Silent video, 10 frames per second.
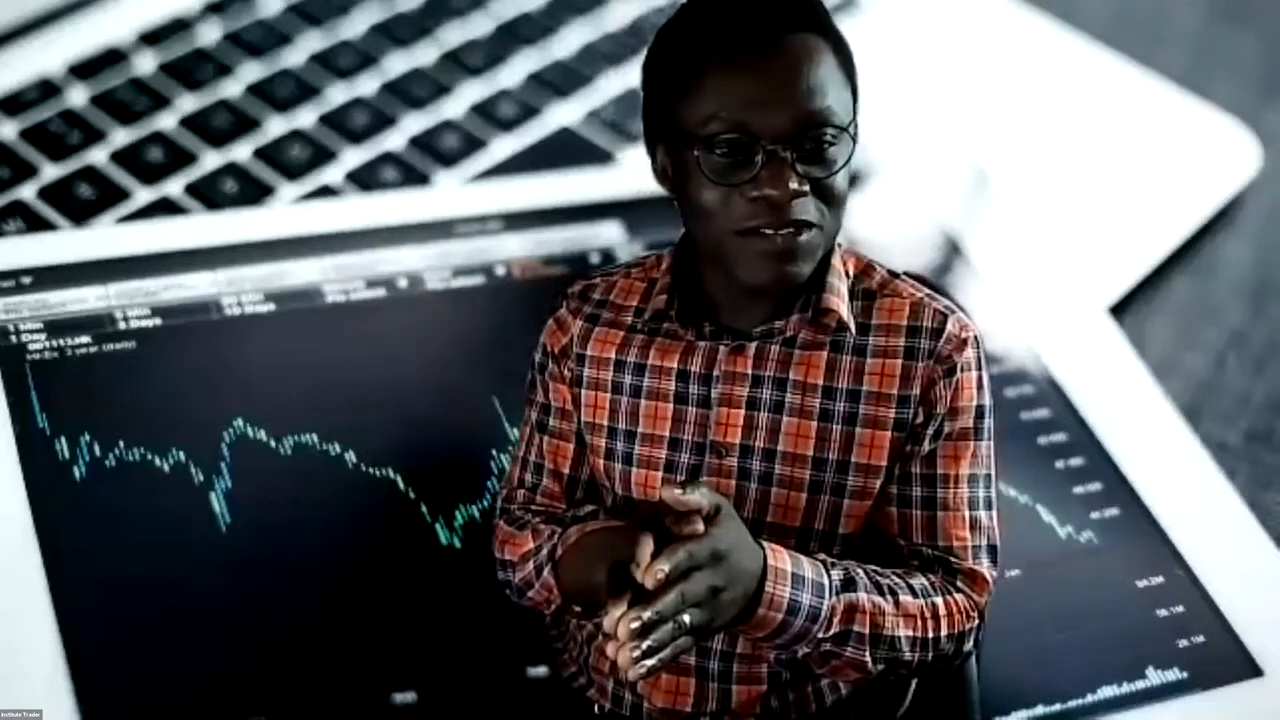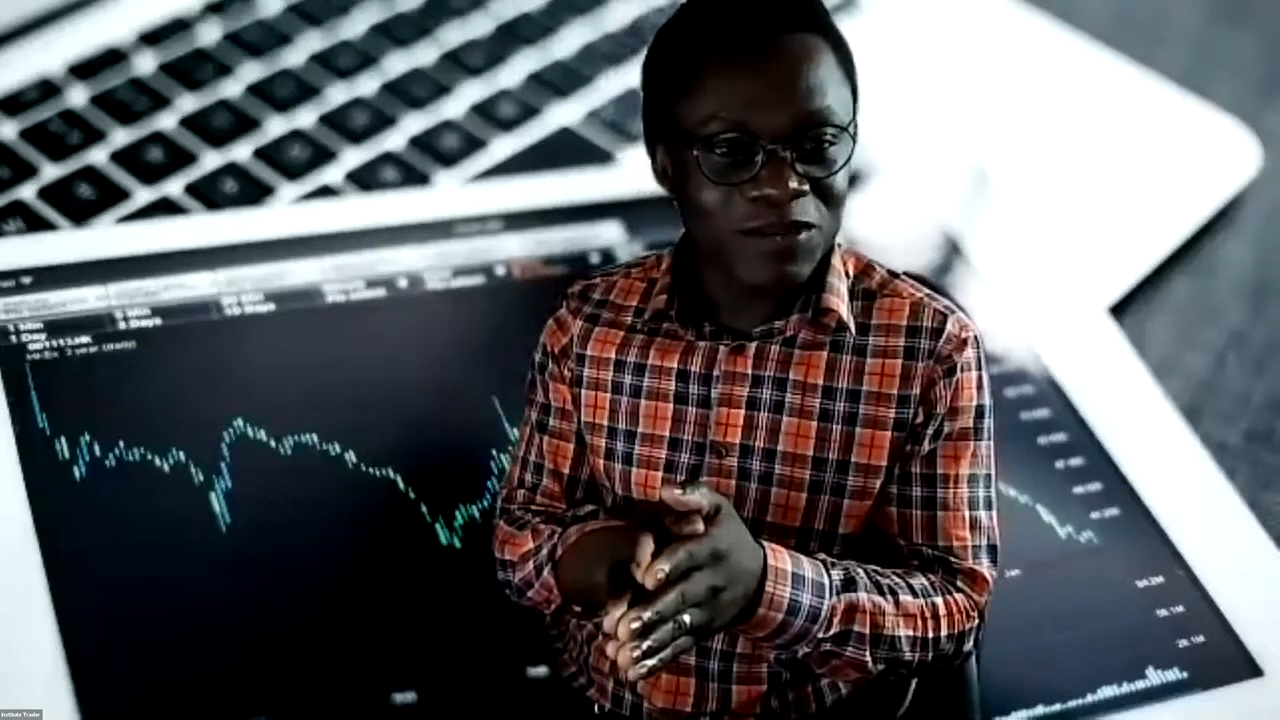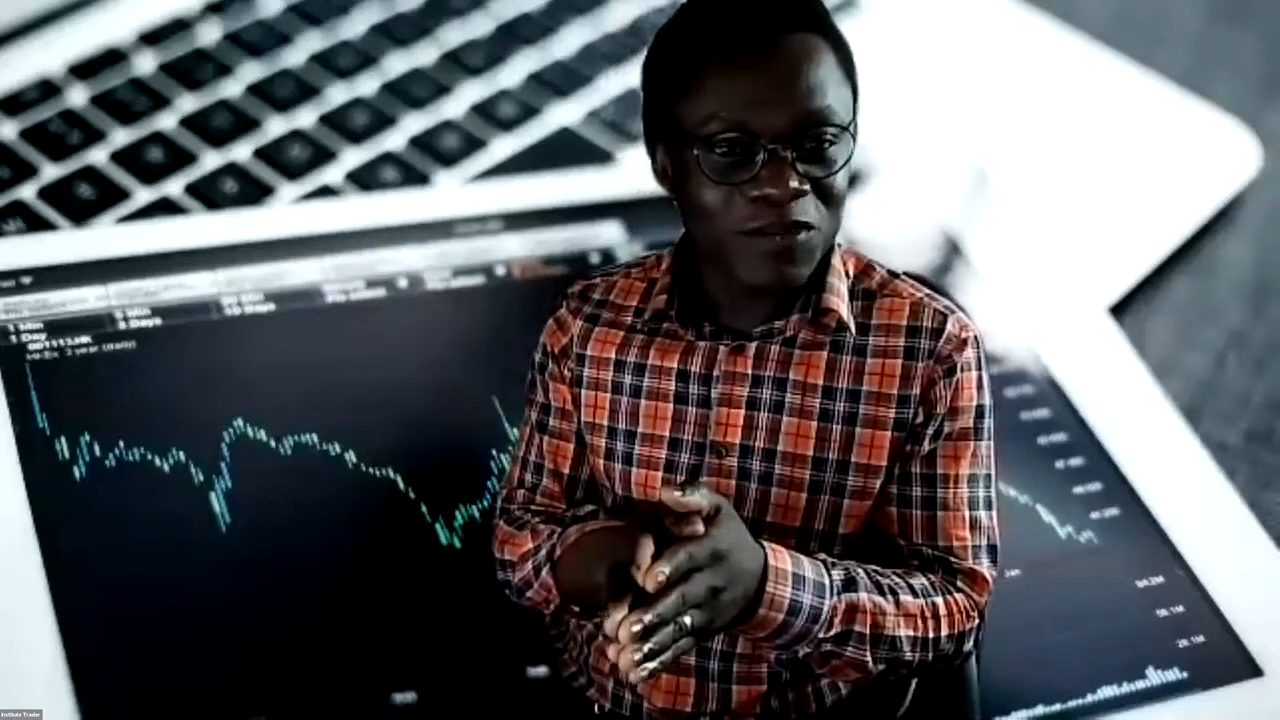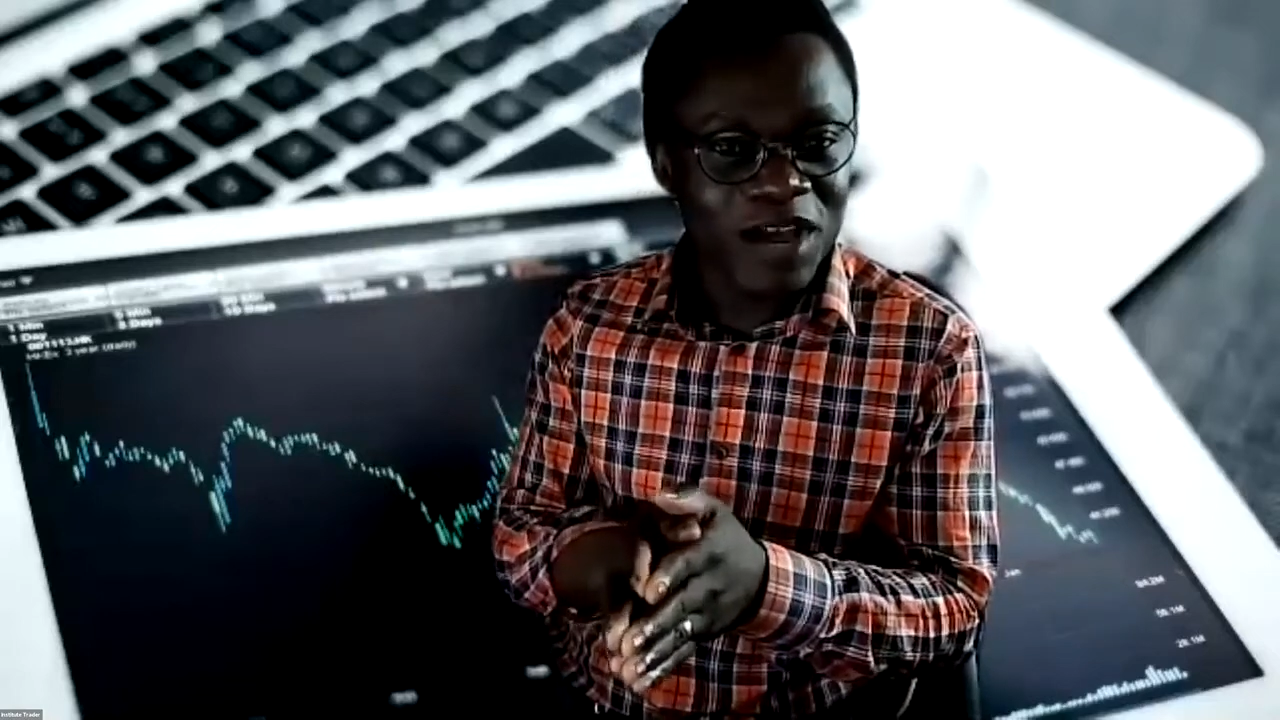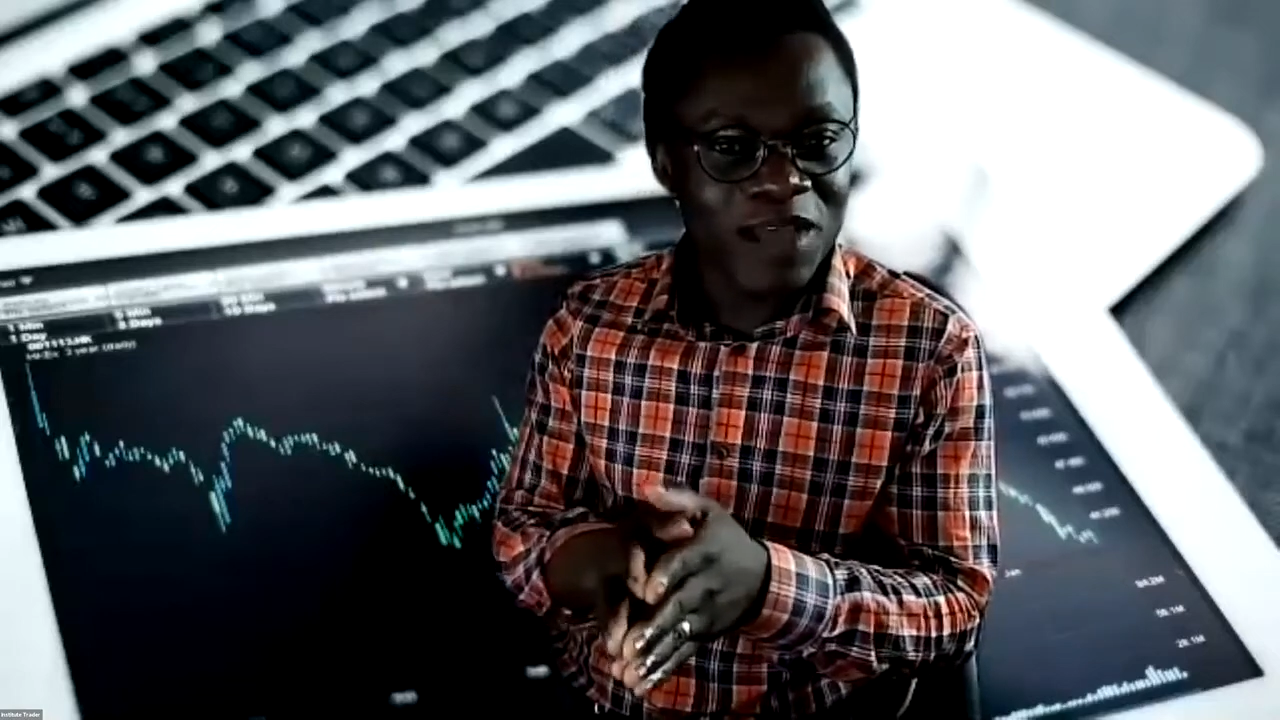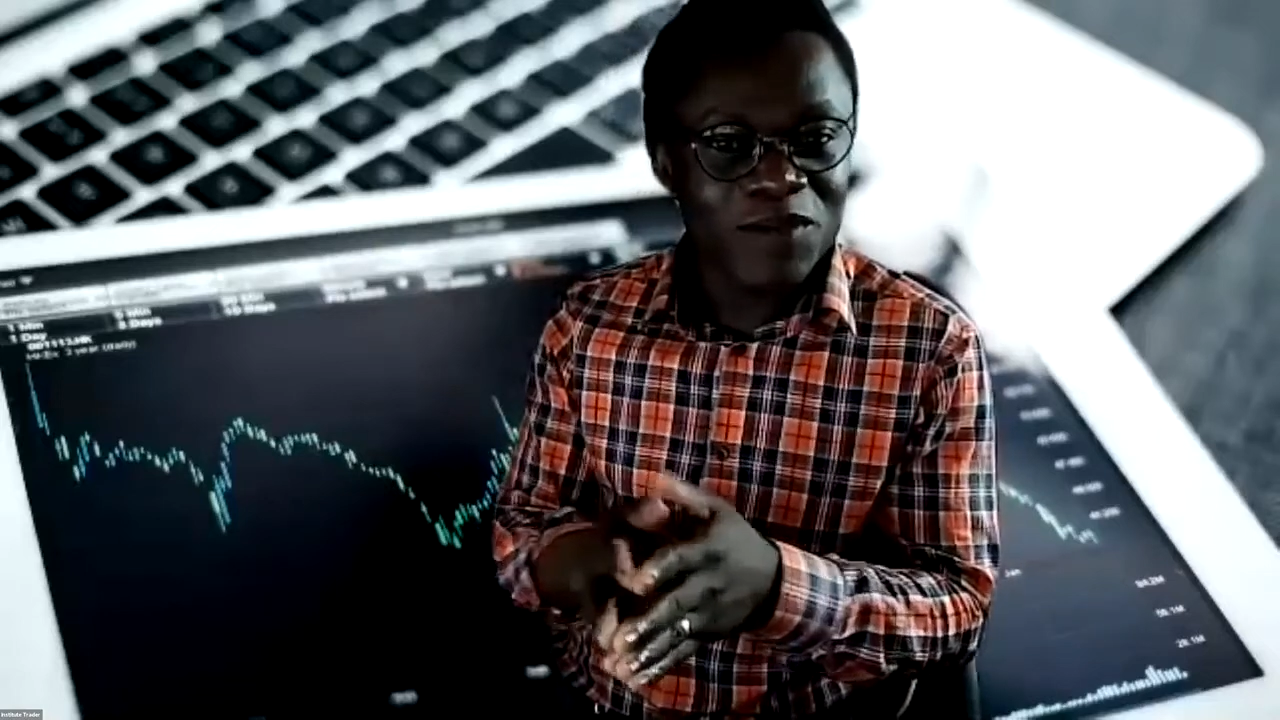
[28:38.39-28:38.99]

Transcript: Why?